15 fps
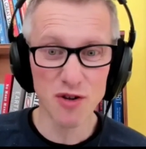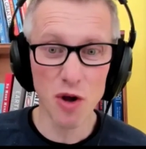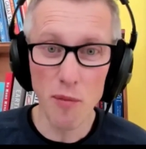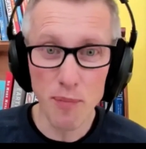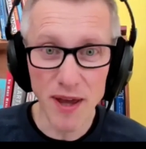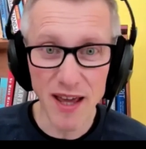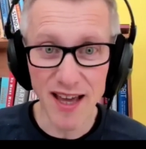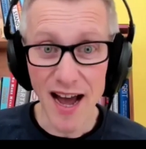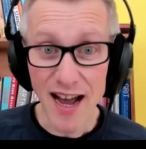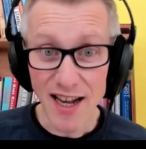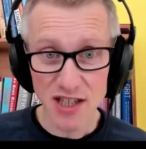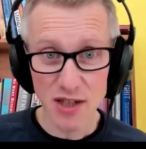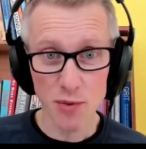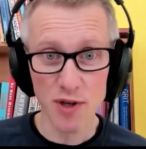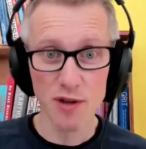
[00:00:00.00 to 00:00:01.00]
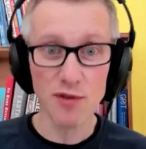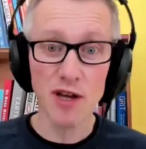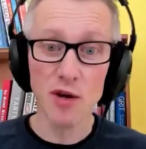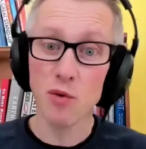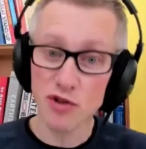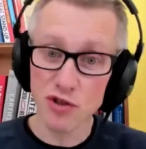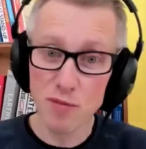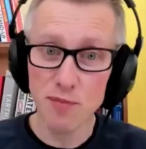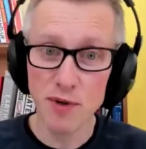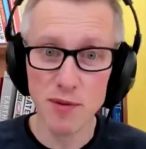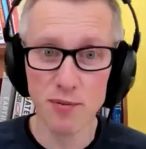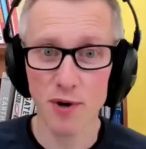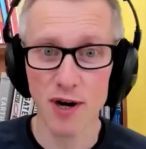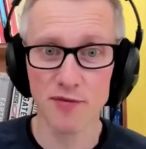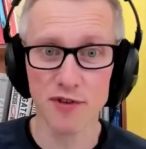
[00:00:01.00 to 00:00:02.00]
It's not a big ask when you think what some
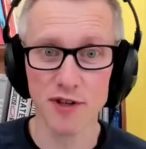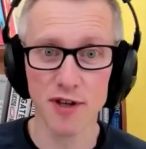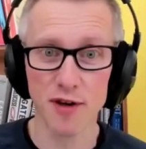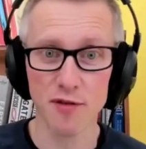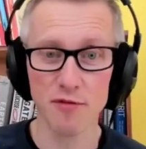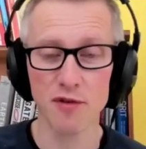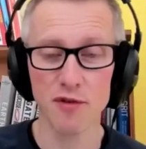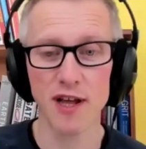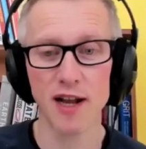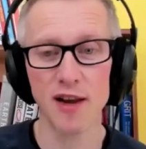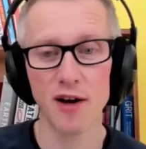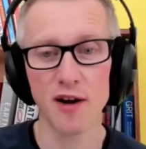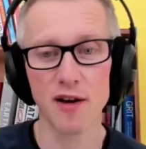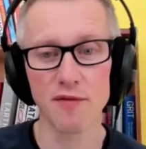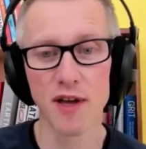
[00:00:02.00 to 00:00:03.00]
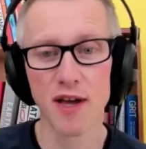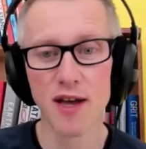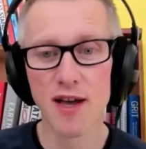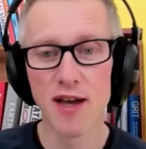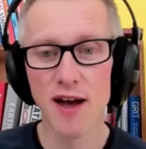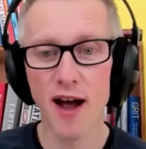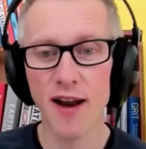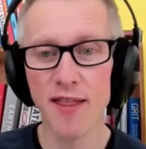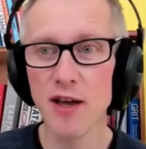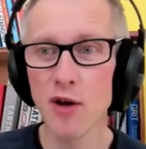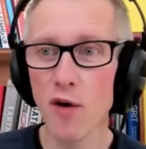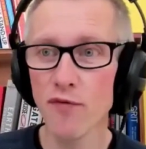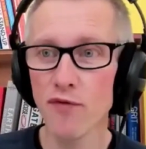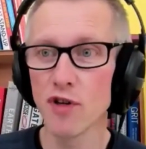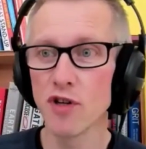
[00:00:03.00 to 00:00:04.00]
people have to go through in their life. And I think
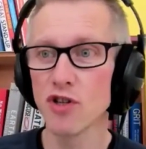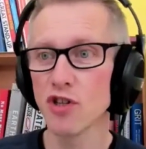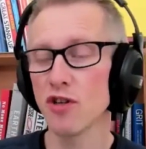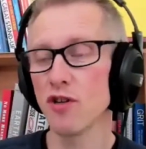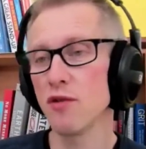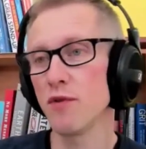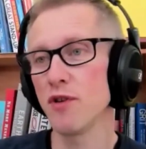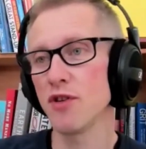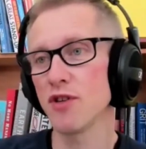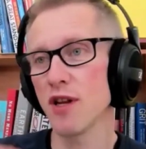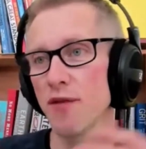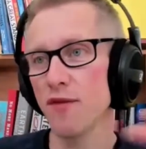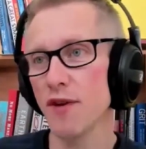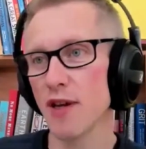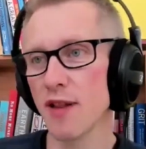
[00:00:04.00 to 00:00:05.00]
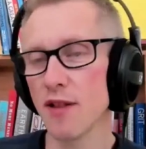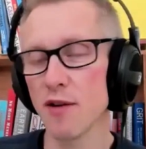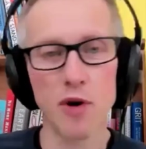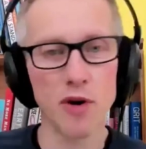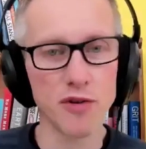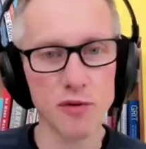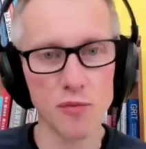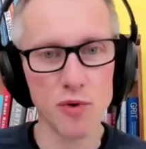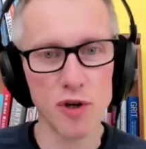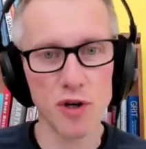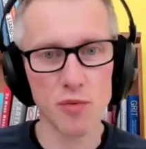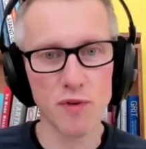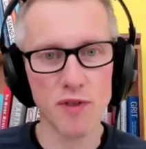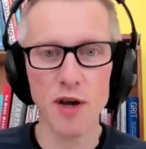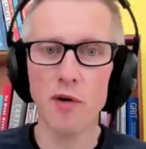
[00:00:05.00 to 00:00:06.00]
often as humans living in the modern
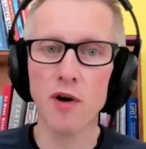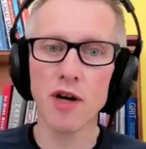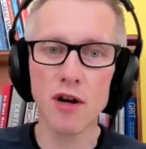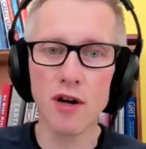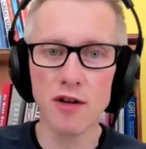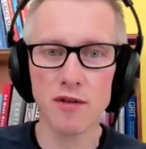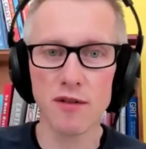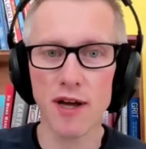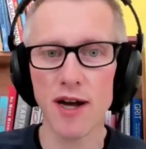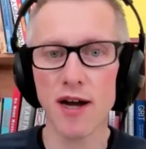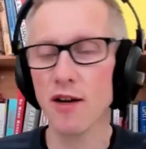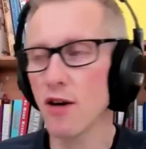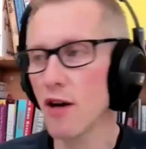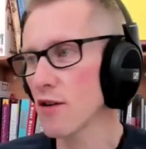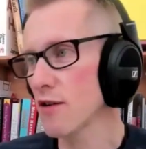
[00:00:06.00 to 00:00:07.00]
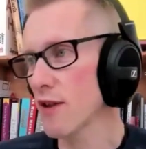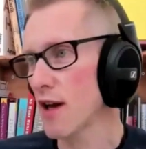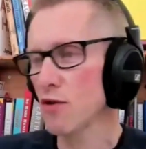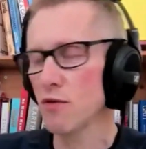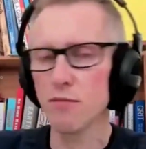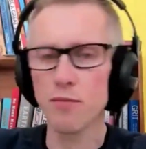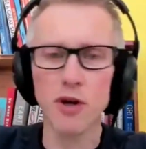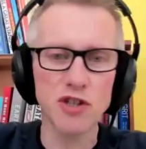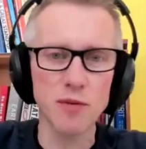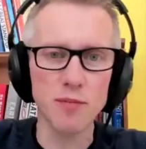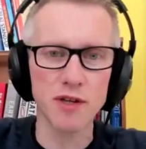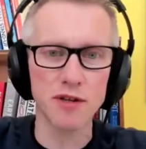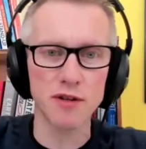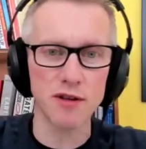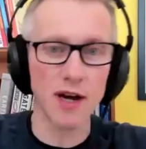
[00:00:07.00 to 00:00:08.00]
world, we think, oh, I can't do that. I can't do that. I couldn't
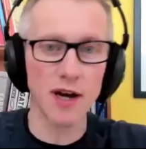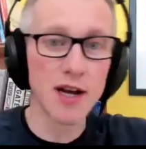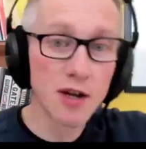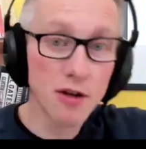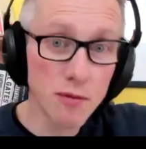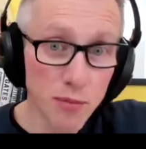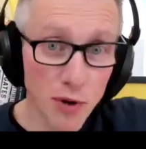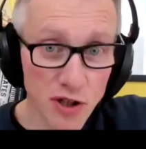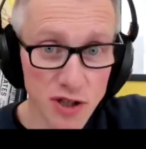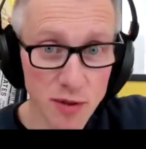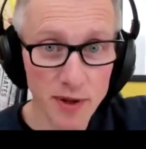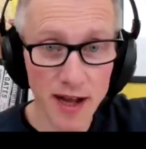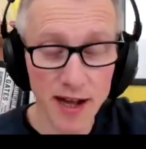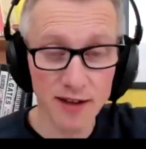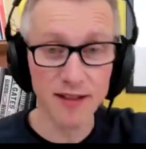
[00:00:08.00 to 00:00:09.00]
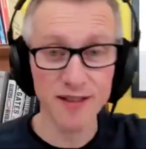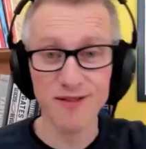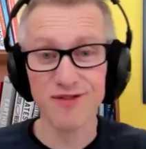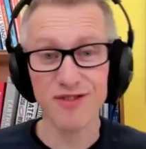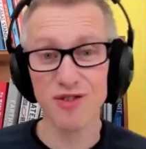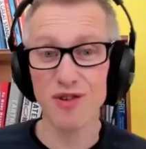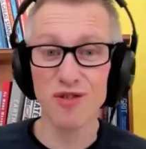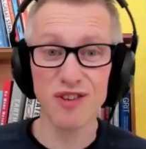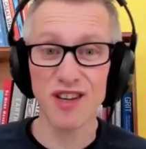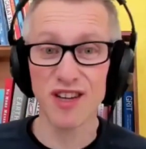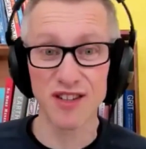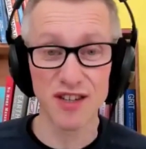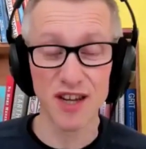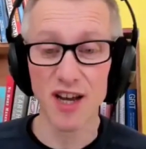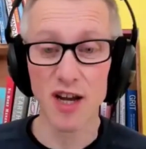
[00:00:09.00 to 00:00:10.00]
possibly do that. Couldn't possibly handle it. The truth
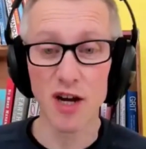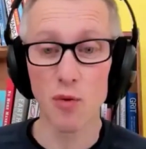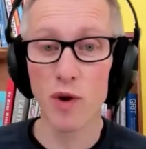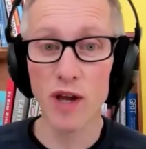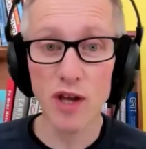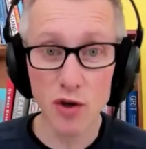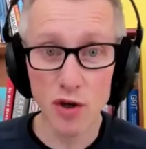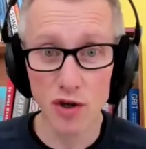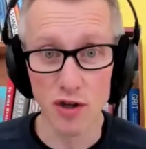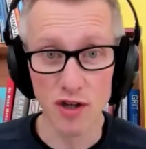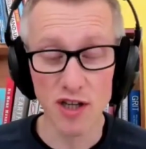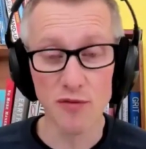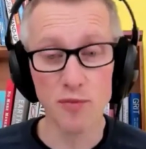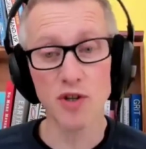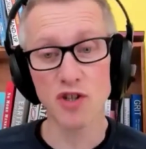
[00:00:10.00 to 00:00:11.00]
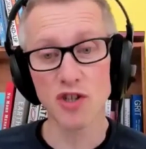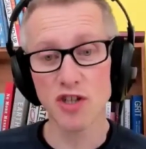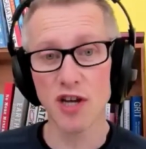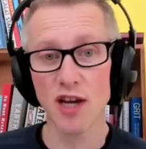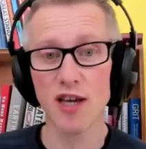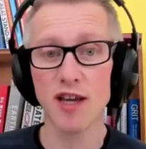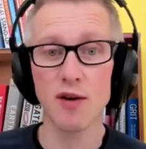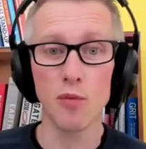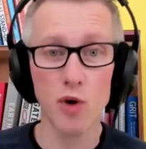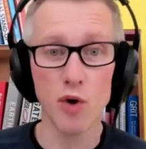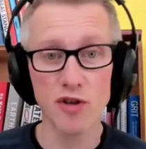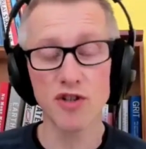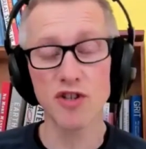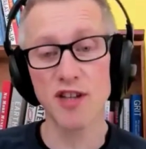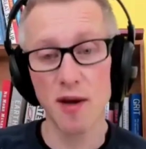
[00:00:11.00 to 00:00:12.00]
is, we could if we just take it
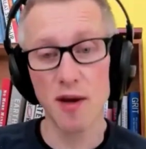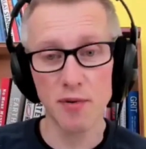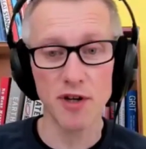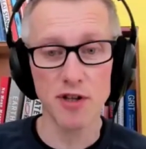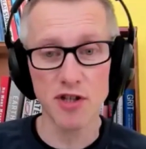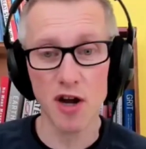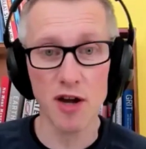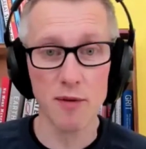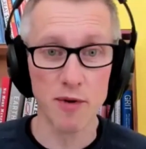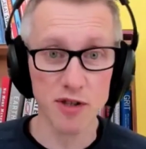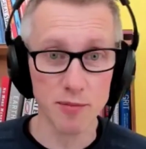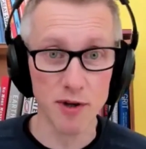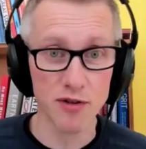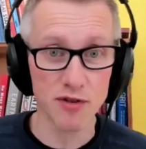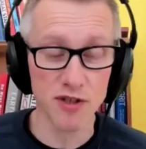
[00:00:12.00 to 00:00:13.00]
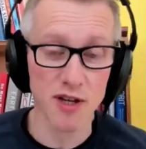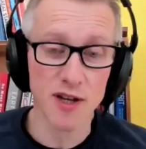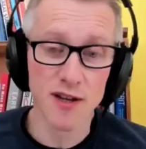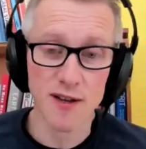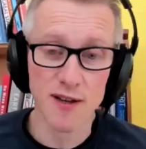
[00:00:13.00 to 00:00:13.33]
one step at a time, I suppose.